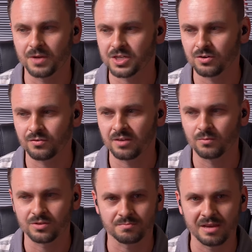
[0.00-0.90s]
a picture of
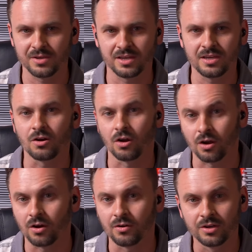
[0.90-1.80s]
him was maybe a year
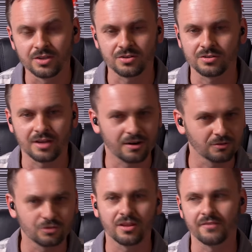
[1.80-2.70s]
ago. So I
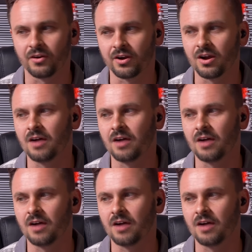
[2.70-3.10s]
don't do that very